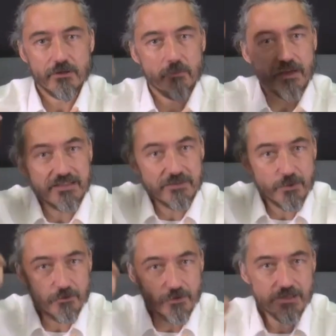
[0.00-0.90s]
my
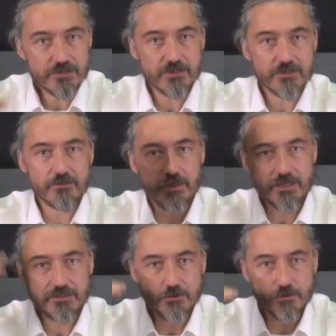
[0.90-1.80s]
inspiration, my
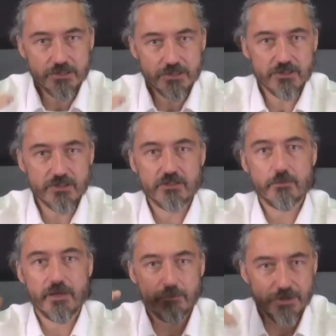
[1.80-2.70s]

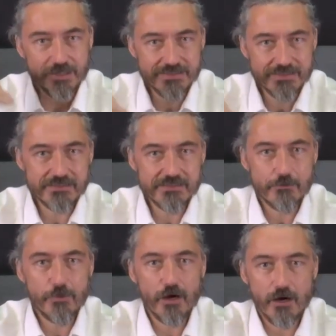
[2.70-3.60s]
intuition, my presence
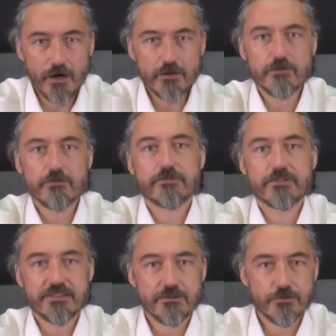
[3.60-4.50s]
are part of
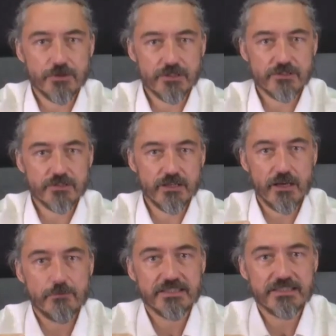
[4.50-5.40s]
the situation.
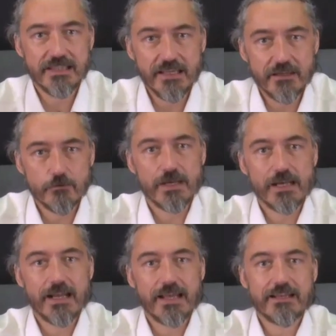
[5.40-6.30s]
I'm staying
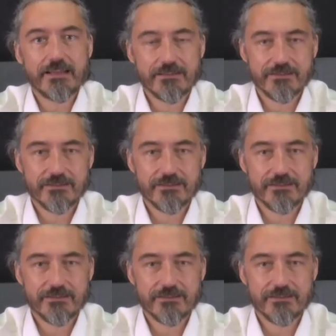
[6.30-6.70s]
related.